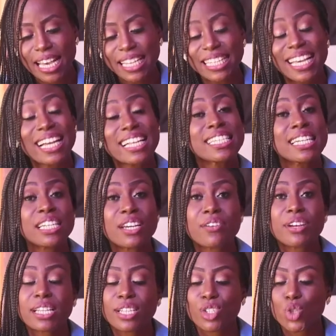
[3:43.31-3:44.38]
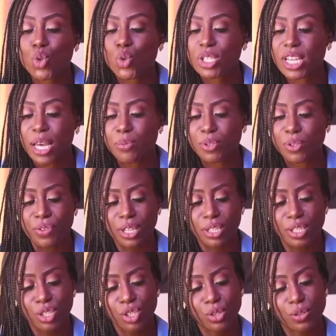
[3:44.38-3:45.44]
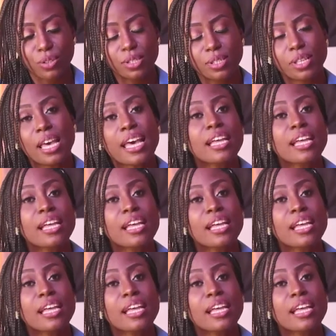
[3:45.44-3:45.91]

There are generally two types of addictions.